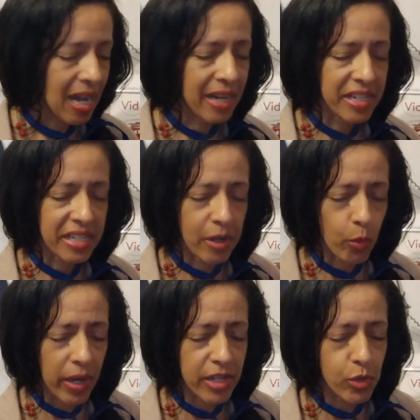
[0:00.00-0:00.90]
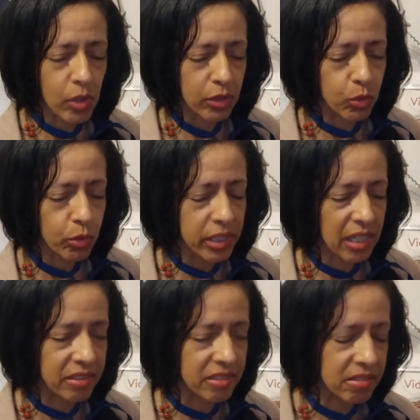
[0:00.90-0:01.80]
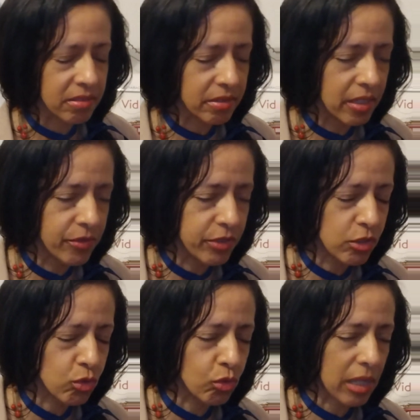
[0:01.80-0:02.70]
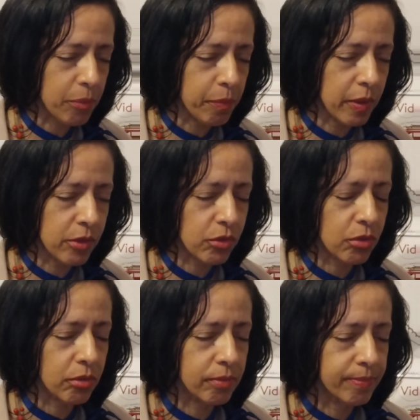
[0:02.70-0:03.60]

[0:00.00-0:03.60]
and in a way you are doing a disservice to that person?